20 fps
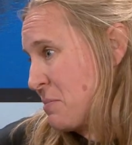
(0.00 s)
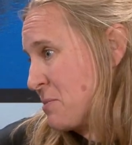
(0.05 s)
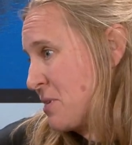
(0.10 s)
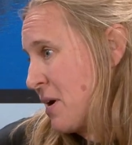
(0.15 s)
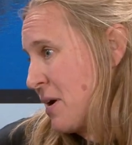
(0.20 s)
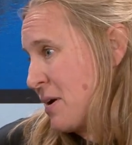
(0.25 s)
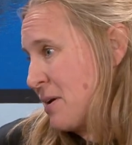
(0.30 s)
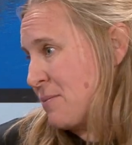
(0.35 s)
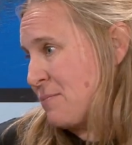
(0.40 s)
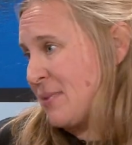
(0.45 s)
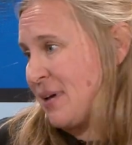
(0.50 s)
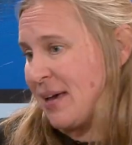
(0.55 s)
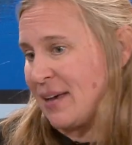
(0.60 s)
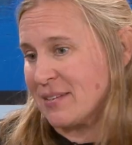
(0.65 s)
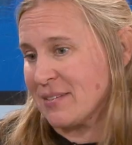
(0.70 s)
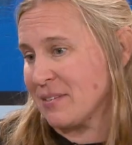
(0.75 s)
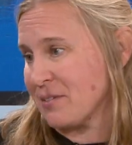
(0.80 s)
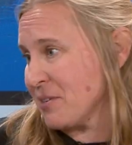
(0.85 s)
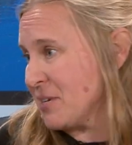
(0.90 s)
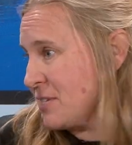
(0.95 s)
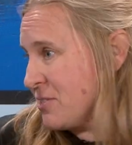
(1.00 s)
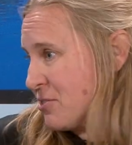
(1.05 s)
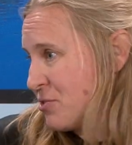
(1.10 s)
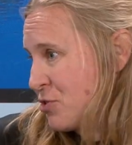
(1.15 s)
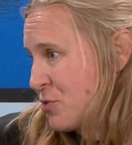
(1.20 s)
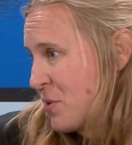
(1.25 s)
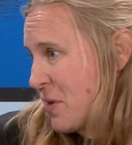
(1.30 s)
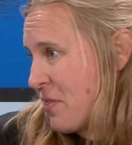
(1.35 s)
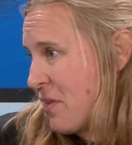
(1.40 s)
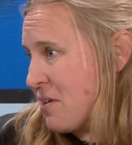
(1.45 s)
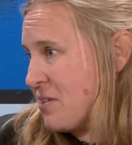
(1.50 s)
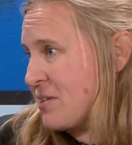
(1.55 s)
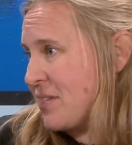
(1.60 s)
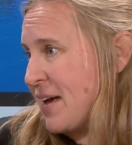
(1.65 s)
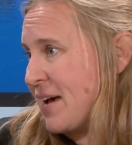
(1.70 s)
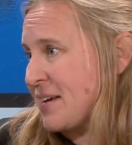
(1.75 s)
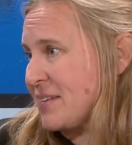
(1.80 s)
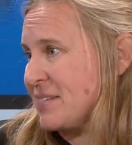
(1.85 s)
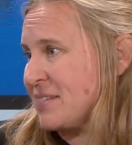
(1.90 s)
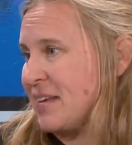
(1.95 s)
time as their kids are doing their
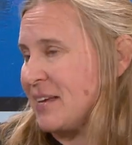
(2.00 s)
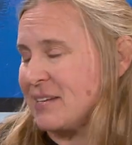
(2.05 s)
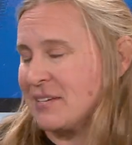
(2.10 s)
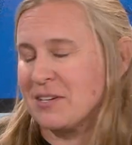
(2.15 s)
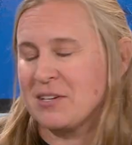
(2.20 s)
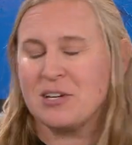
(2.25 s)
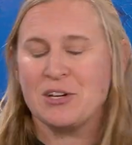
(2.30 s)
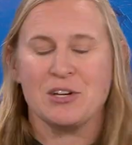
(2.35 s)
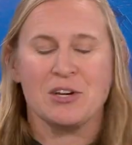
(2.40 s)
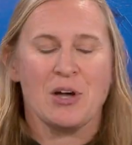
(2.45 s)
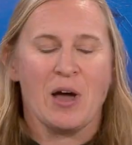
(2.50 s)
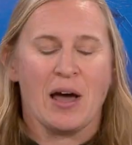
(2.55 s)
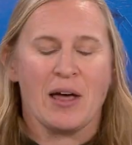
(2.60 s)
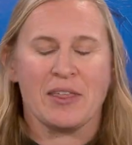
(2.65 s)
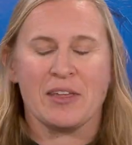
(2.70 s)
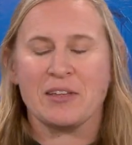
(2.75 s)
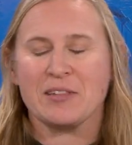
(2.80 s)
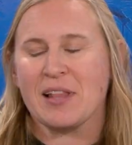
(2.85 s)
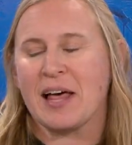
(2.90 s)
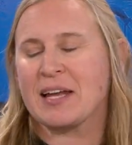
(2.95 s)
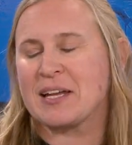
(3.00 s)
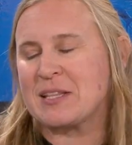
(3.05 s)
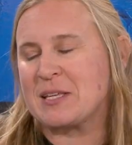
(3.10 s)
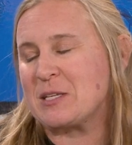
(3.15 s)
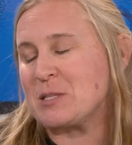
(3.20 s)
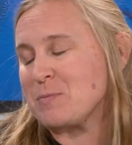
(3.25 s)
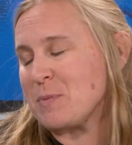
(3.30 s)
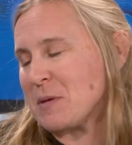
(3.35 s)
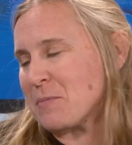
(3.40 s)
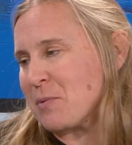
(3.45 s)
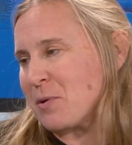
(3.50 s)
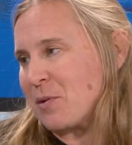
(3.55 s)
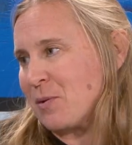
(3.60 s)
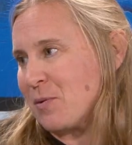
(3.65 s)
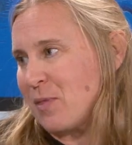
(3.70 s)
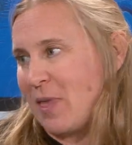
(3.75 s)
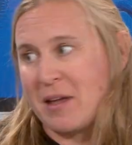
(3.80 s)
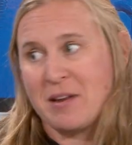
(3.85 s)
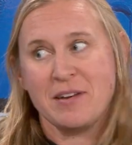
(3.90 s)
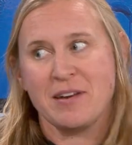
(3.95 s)
class. And I think a lot of these
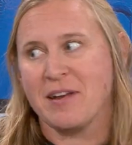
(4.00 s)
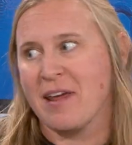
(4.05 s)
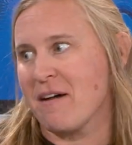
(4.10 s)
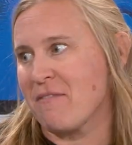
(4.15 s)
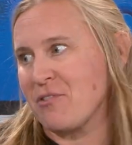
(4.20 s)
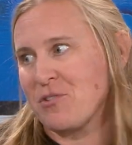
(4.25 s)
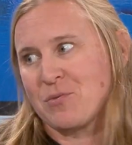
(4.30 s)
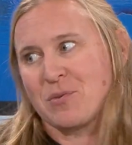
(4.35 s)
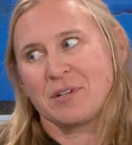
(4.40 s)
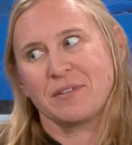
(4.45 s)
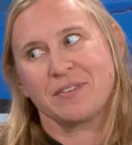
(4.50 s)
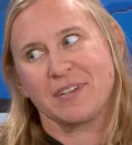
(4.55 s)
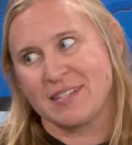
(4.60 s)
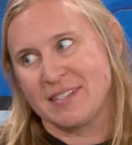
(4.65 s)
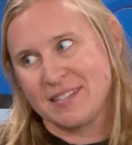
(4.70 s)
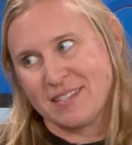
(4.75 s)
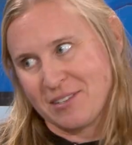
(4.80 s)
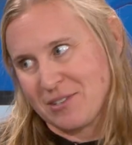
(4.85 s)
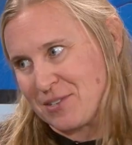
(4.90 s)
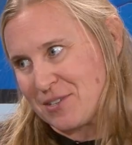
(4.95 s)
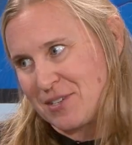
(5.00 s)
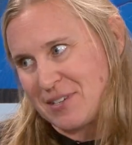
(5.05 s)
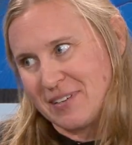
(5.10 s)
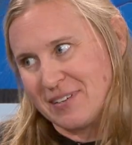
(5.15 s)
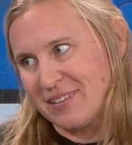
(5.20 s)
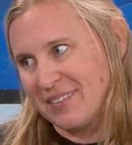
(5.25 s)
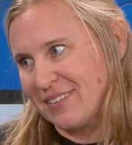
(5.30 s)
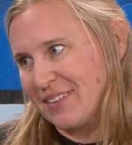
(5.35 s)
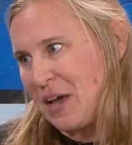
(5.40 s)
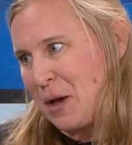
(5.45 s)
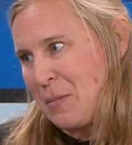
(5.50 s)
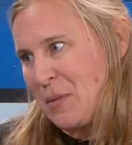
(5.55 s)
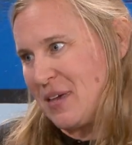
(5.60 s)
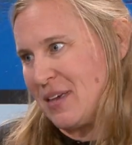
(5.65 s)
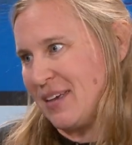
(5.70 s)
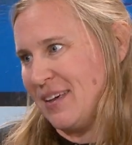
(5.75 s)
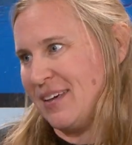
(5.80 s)
people, they never would have considered coming sure. in